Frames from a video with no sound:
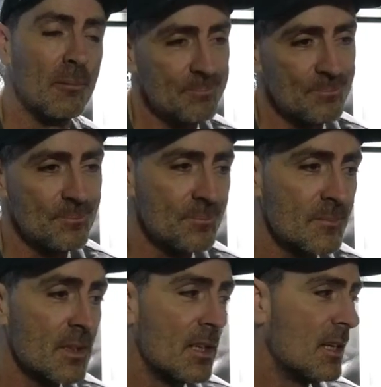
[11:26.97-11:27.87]
but
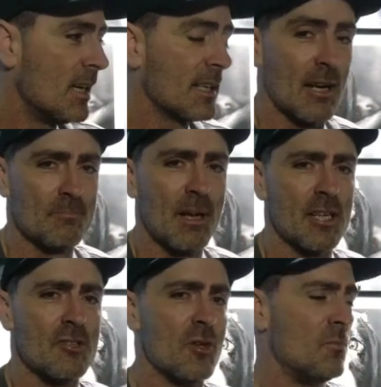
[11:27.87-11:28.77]
can
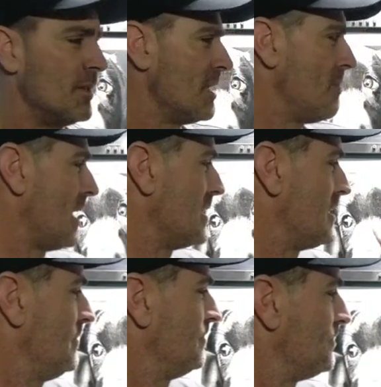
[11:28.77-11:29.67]
make you jump when you're
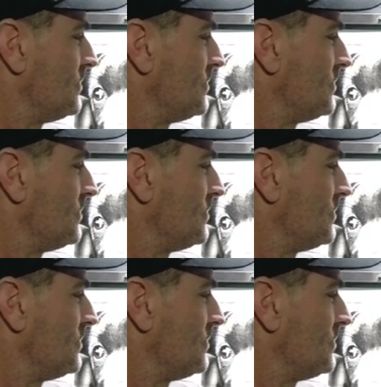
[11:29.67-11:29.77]
painting.